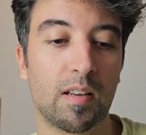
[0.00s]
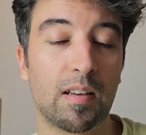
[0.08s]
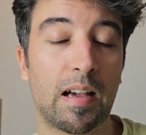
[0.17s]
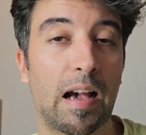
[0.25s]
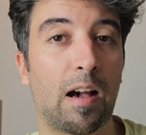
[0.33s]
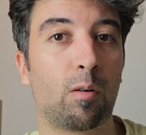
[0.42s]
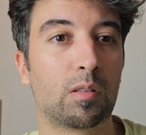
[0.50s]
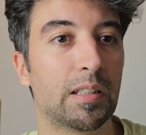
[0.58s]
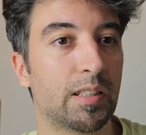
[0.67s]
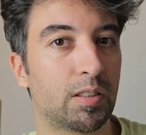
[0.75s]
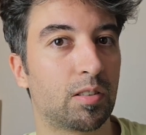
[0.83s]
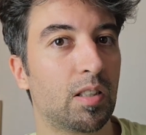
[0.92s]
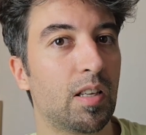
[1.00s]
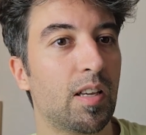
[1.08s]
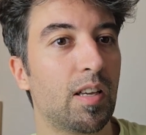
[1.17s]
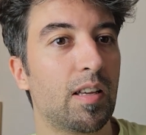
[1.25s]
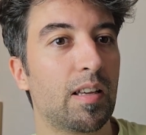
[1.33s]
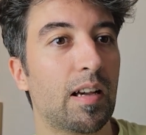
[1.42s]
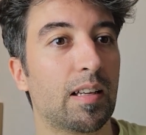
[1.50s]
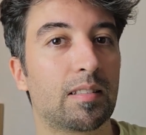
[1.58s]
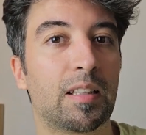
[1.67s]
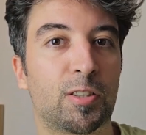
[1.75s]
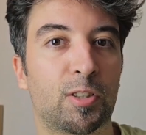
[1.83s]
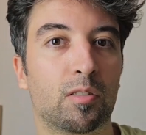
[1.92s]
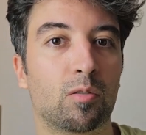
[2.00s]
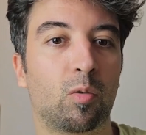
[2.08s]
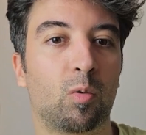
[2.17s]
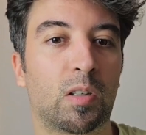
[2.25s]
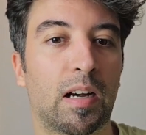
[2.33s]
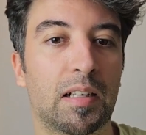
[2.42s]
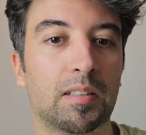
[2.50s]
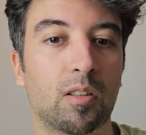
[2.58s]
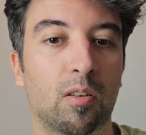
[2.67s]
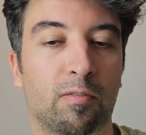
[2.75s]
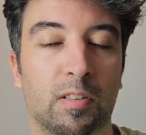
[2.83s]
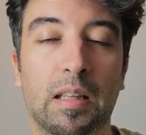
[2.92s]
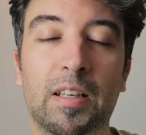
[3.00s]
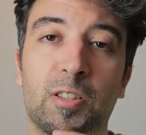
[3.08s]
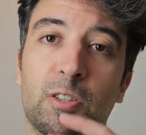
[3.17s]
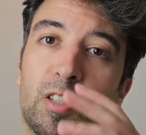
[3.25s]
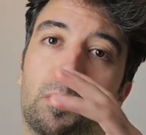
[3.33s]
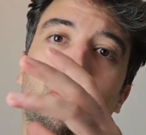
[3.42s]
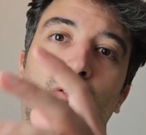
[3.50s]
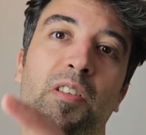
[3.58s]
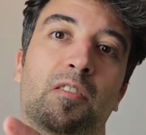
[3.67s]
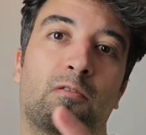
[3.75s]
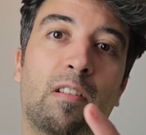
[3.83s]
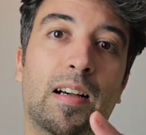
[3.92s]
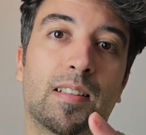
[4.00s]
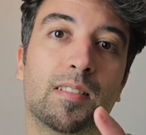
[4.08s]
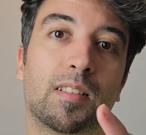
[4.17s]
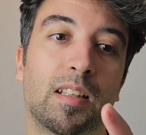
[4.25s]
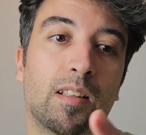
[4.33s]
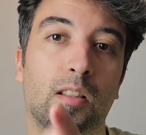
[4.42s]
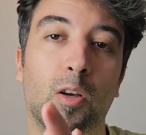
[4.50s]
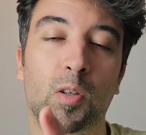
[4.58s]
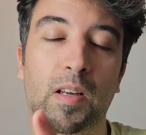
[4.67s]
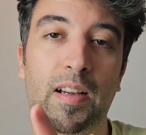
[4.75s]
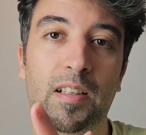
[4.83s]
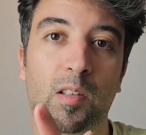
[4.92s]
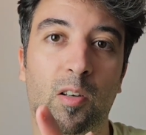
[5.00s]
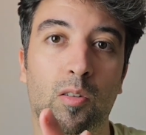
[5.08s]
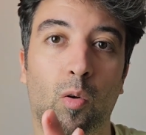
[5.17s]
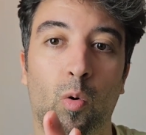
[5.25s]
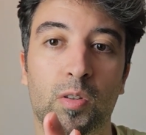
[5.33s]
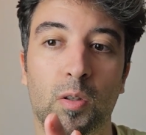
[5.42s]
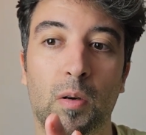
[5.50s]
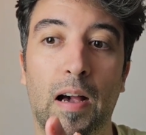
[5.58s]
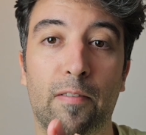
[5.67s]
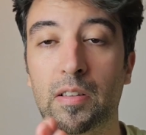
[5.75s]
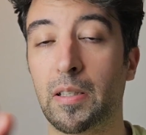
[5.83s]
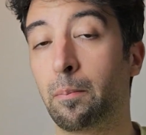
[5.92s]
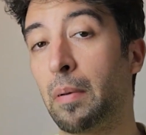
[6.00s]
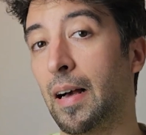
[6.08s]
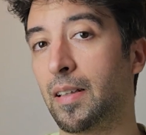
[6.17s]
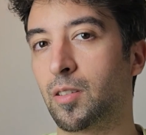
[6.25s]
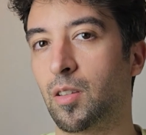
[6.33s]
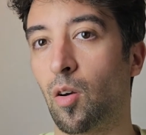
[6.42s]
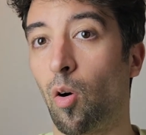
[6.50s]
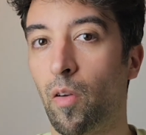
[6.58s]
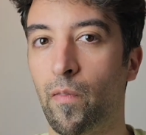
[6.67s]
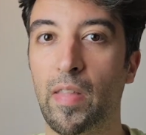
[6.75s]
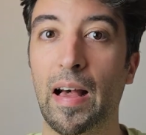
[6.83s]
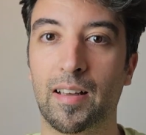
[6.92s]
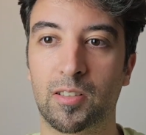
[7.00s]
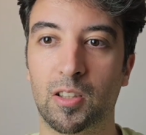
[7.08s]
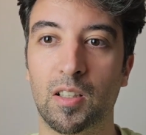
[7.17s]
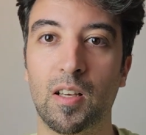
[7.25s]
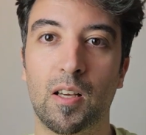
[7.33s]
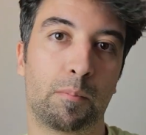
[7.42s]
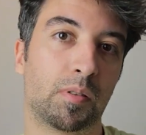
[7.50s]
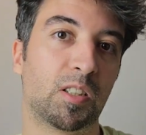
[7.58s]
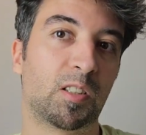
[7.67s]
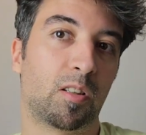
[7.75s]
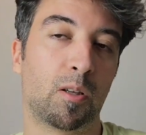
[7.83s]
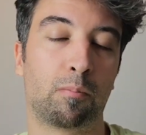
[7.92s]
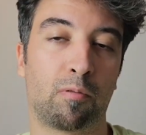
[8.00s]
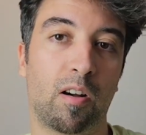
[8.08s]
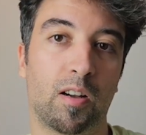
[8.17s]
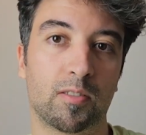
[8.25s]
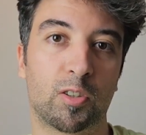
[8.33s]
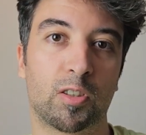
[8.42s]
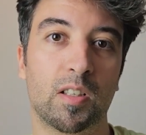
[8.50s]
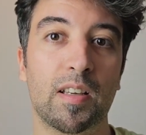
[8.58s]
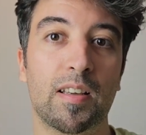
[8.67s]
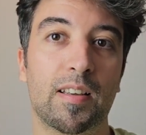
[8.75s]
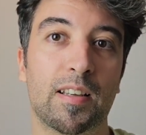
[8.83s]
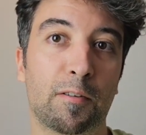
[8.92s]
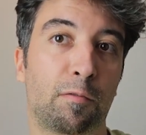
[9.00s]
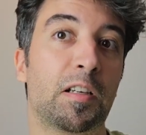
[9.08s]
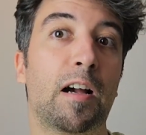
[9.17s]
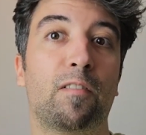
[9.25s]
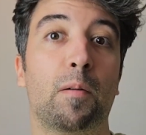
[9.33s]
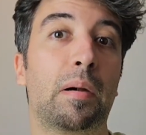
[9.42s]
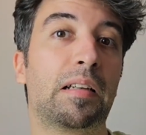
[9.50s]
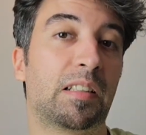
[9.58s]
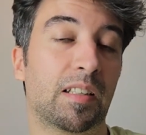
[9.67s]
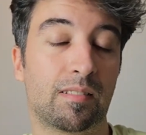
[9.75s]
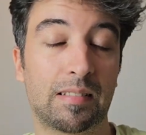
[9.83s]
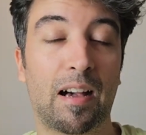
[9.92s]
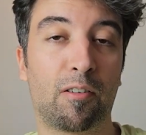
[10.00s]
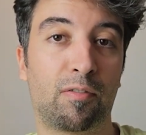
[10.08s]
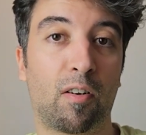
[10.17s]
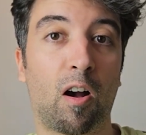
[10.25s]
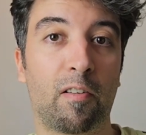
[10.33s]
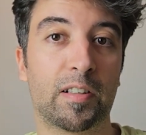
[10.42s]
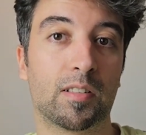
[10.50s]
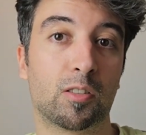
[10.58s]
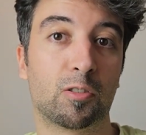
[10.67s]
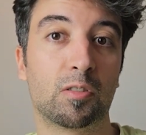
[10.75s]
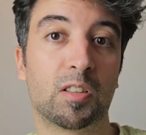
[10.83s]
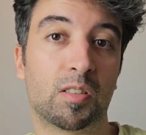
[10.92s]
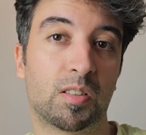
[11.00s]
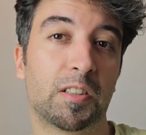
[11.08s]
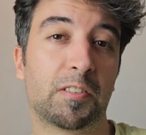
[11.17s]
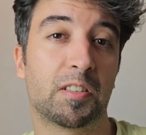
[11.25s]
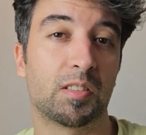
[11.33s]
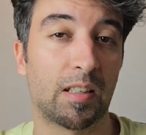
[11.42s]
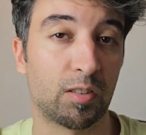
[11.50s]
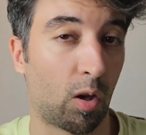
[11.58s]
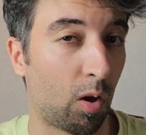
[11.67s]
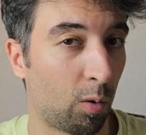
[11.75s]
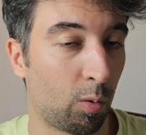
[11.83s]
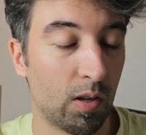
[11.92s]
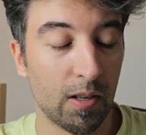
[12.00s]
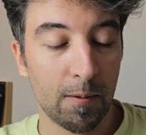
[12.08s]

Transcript: how this additional kind of relationship between Rand and Logain could also have an impact on that particular branch if we ever make it that far into the series as a whole.